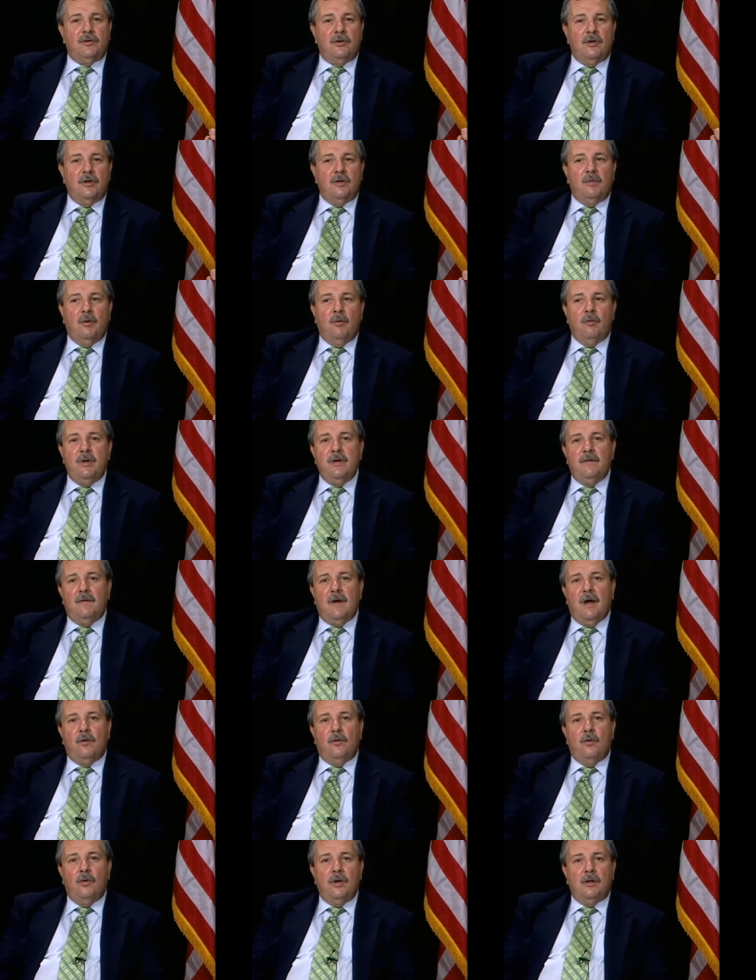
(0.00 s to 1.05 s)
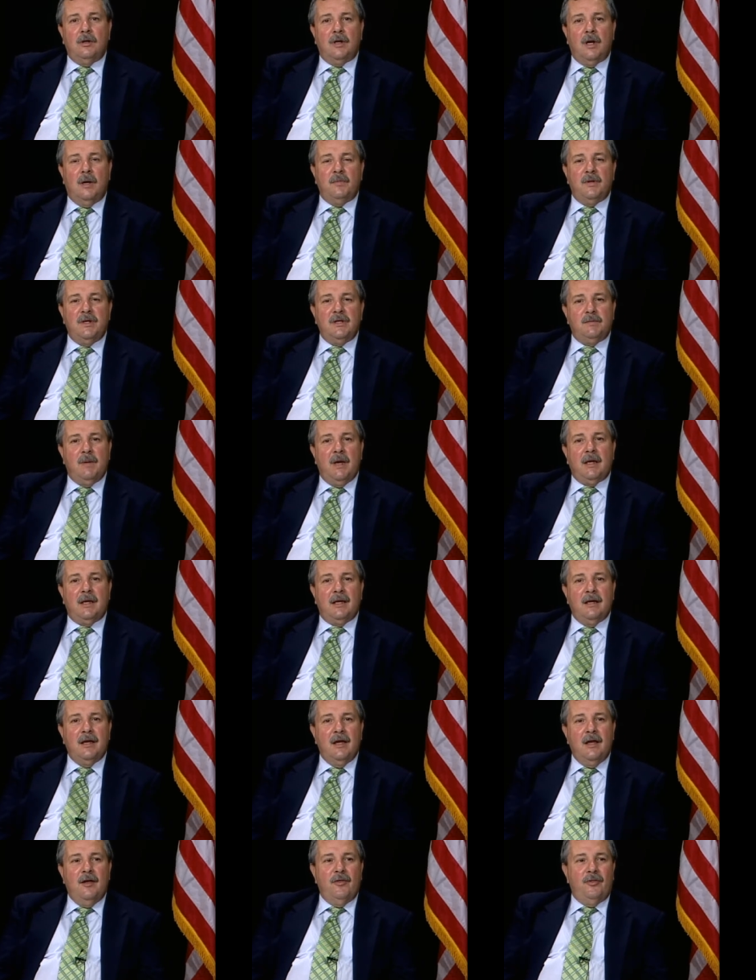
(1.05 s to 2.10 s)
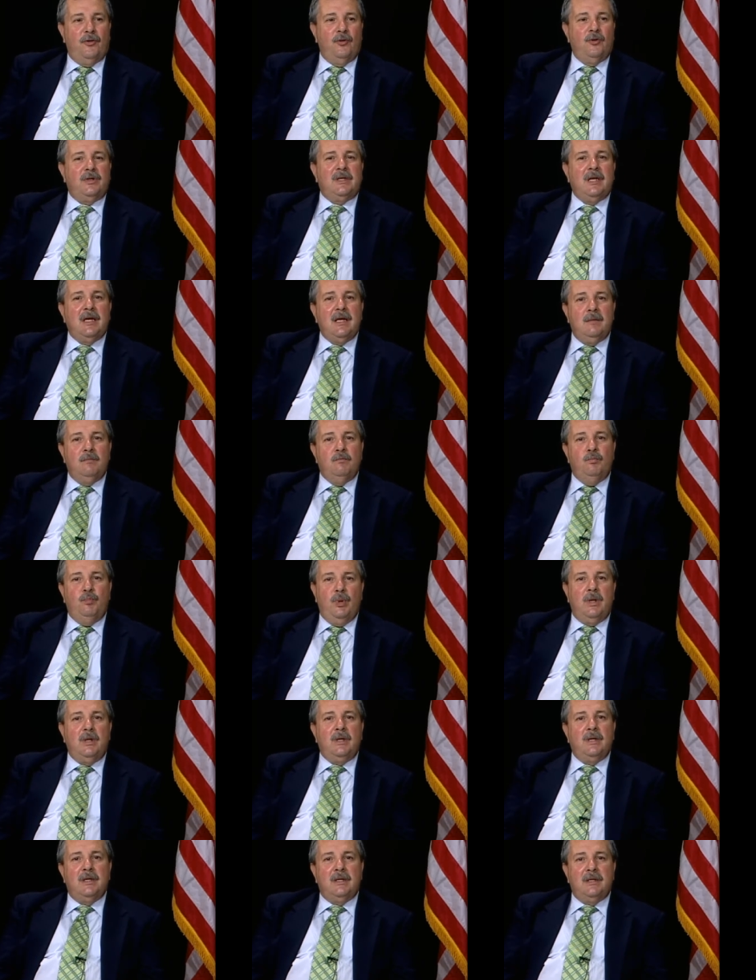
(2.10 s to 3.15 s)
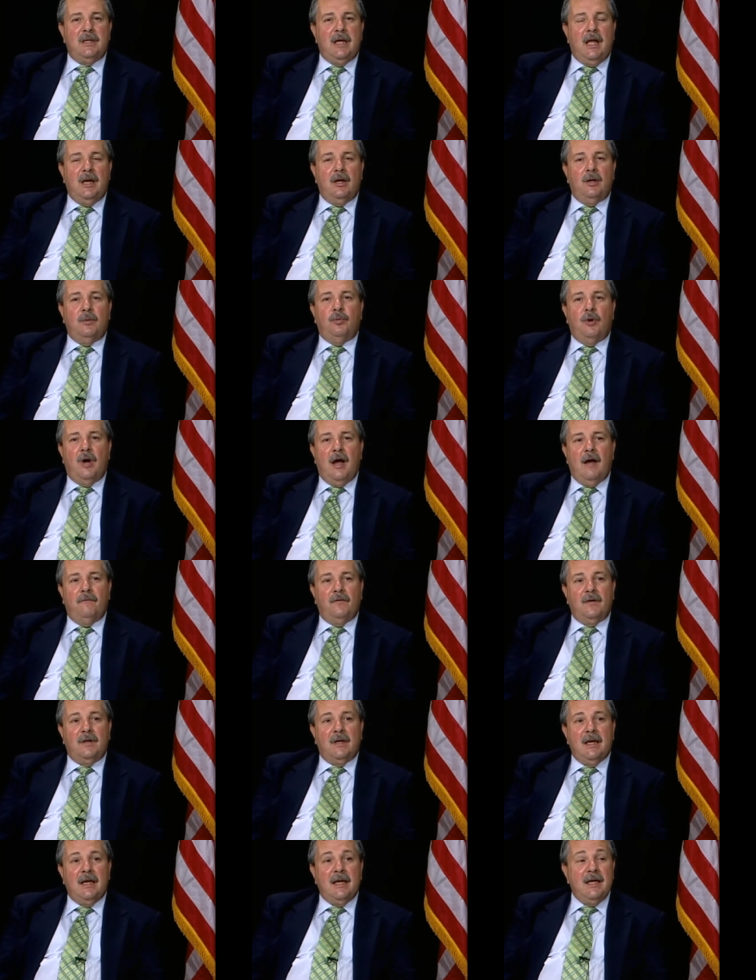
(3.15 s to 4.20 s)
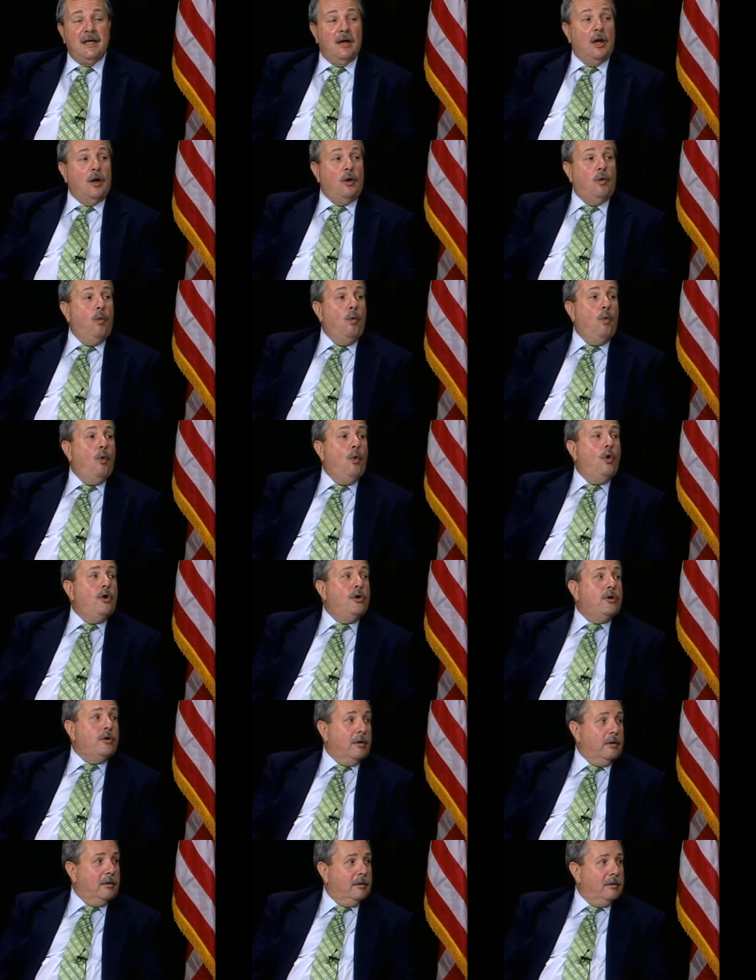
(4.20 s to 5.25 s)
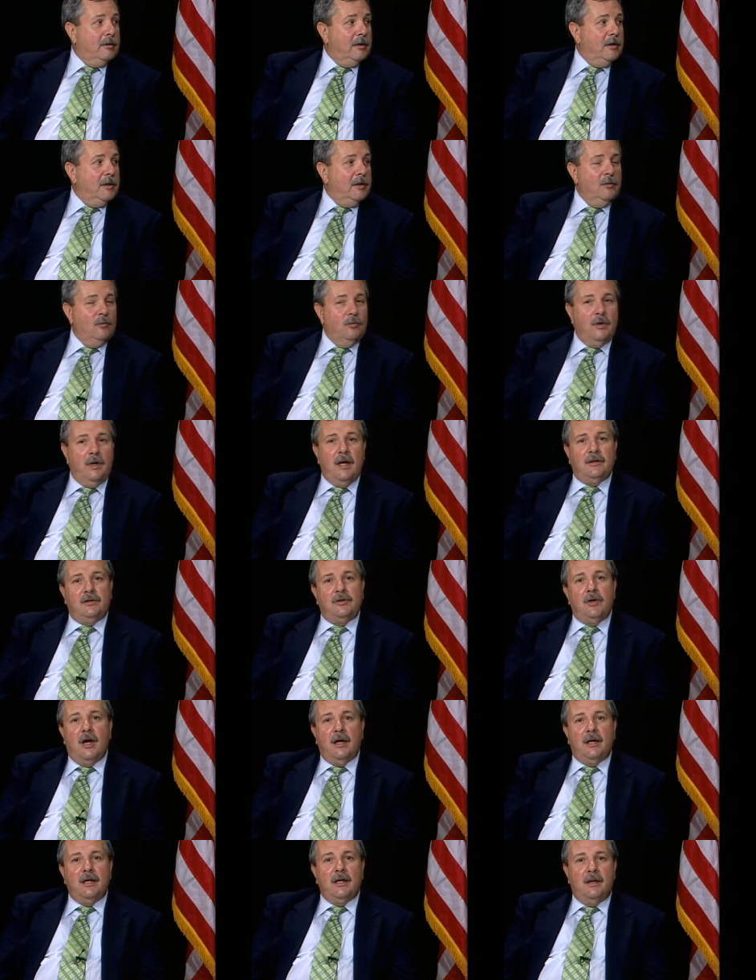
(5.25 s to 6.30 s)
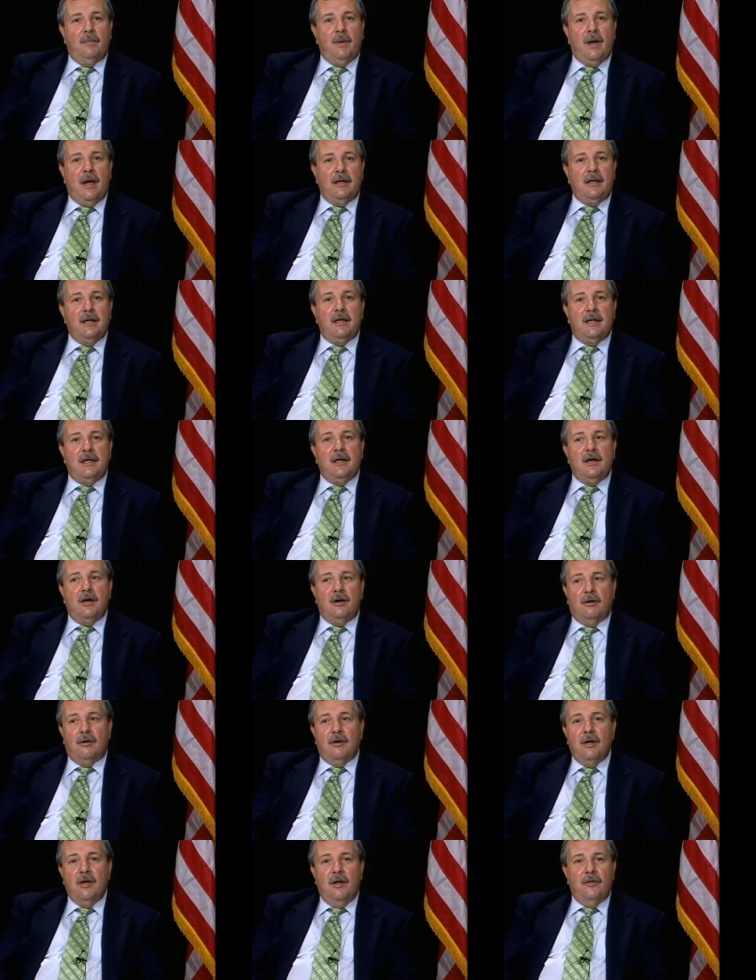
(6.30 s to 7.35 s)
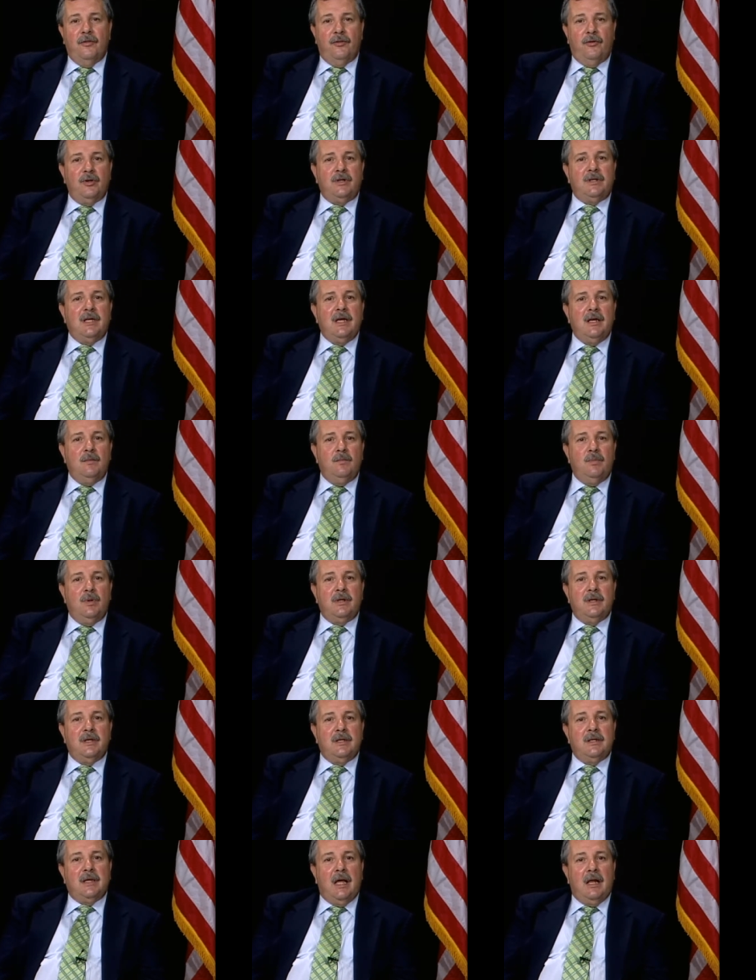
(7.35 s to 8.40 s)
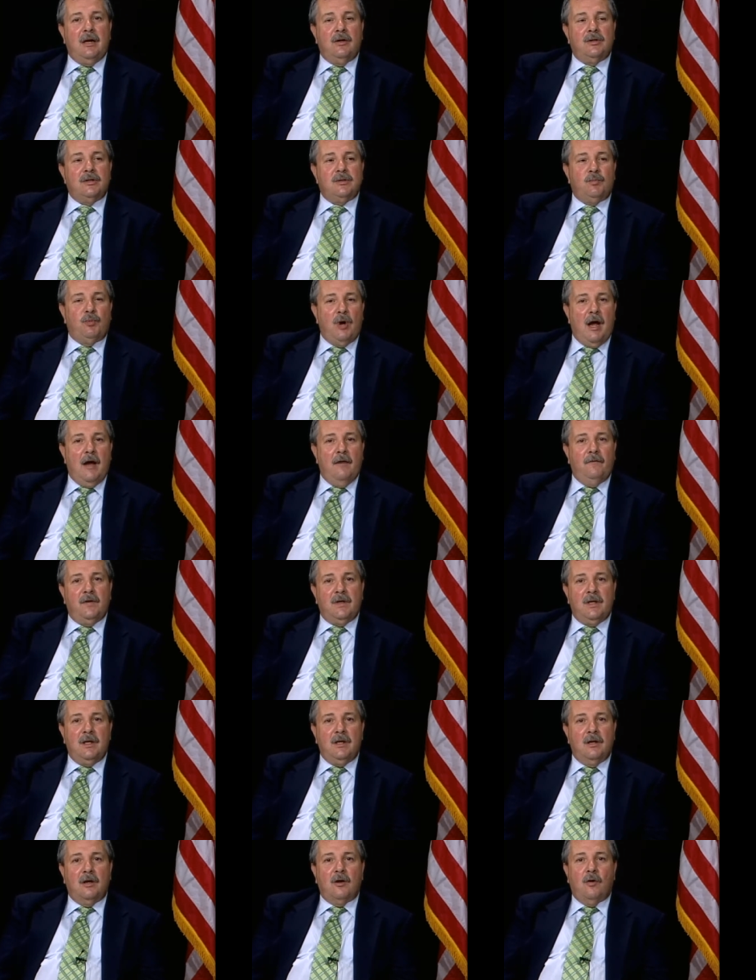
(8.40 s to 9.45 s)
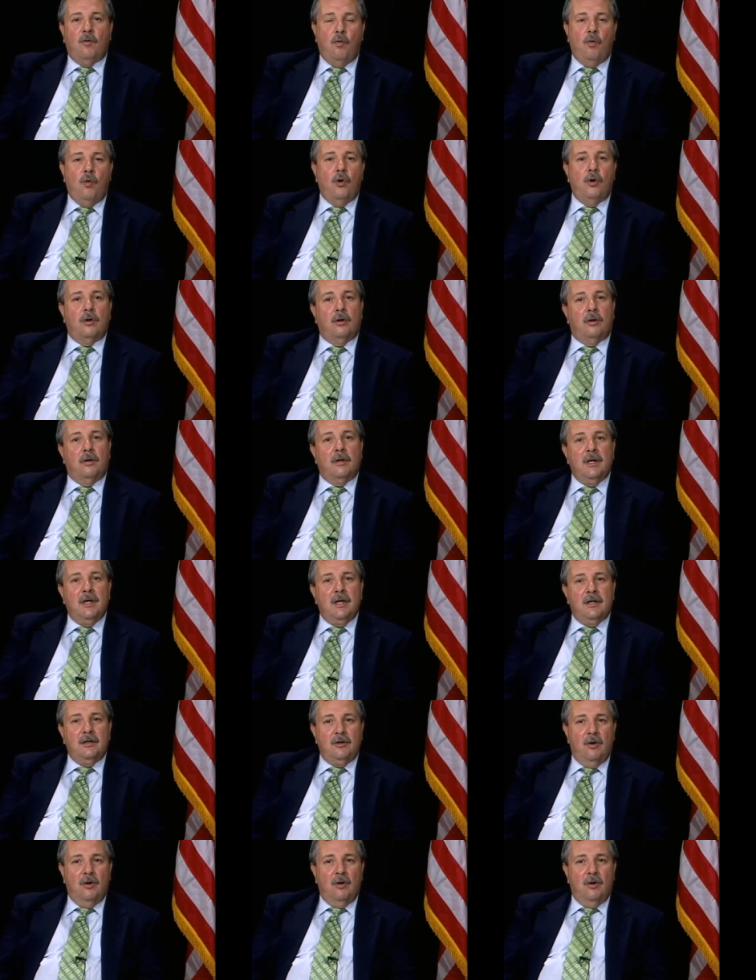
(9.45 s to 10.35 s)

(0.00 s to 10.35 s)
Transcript: return, but when you've got oil companies making $13 billion profit in a quarter, we're not talking about in a year. $13 billion profit in a quarter.